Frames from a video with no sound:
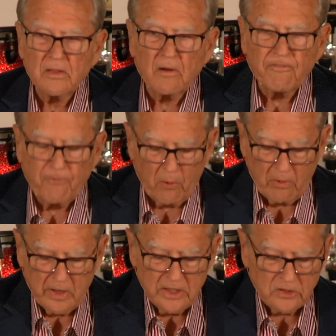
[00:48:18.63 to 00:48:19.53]
There are
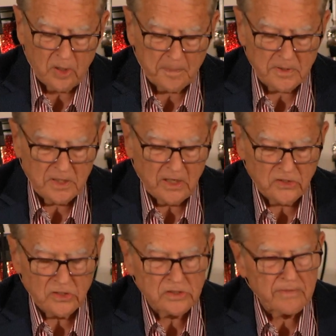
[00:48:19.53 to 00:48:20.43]
four
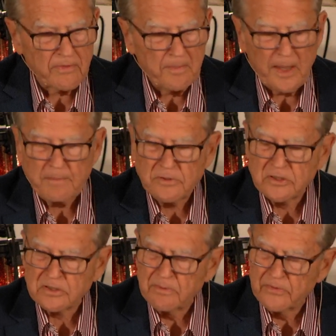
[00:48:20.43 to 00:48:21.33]
interpretations of the
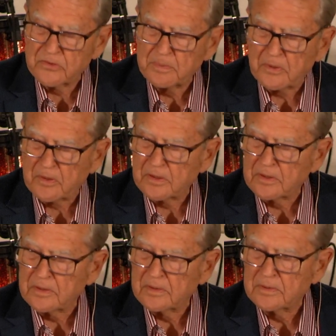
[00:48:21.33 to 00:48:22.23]
baptism of the
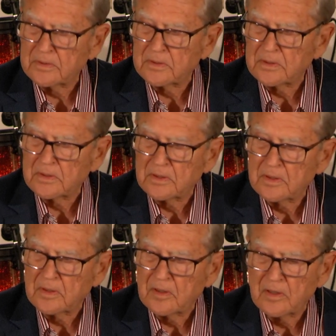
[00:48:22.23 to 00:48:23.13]
Spirit.
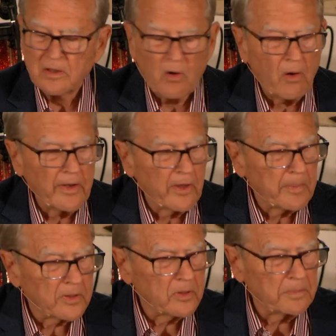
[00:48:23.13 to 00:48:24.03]
All
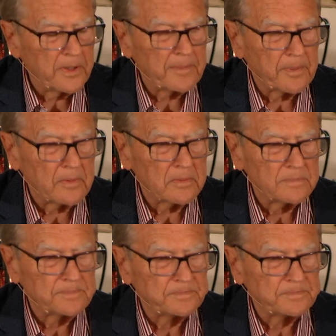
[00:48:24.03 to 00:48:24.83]
held by good people.